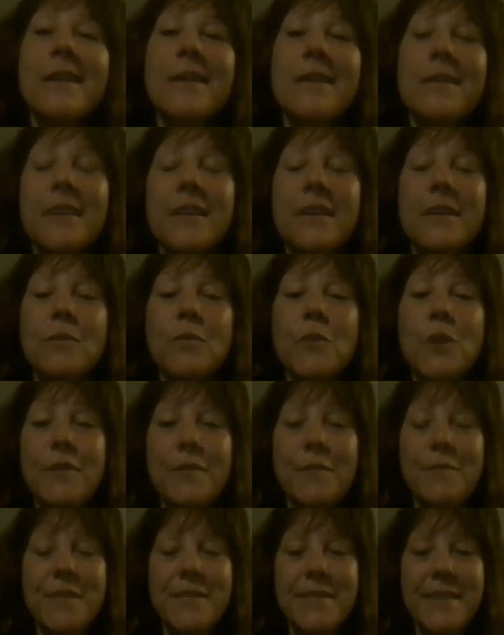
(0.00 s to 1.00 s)
the work
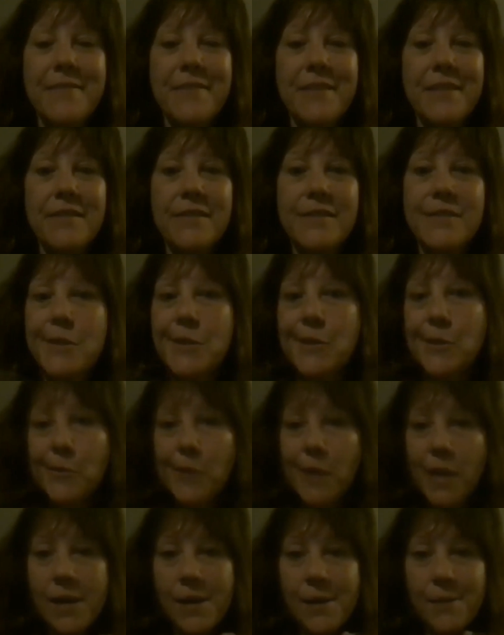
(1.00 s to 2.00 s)
from the 7th. So
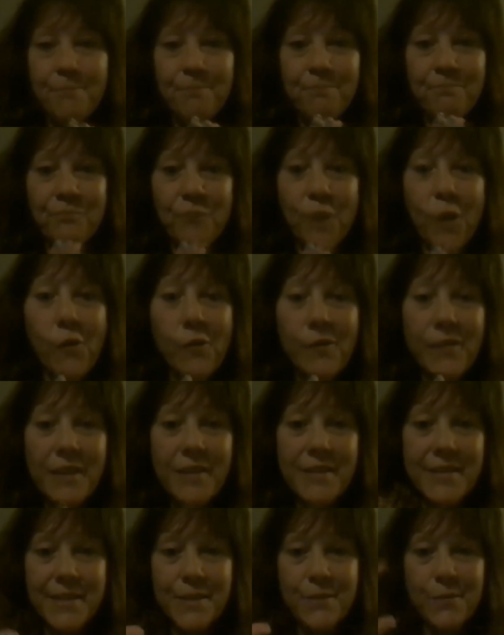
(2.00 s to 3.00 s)
hopefully I'll
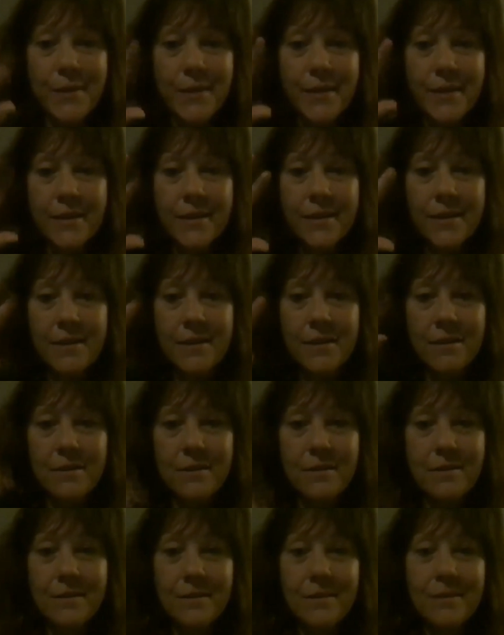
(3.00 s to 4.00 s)
see you on
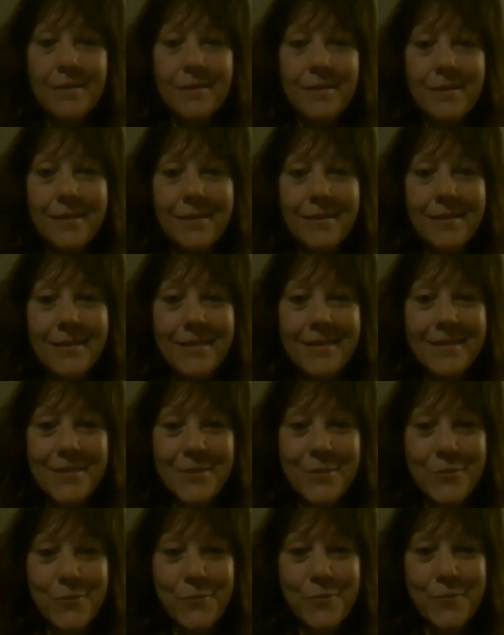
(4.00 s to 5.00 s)

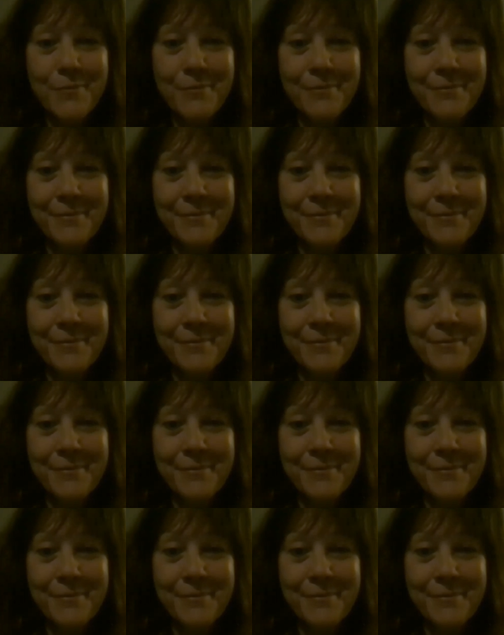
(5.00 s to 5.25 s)
Zoom.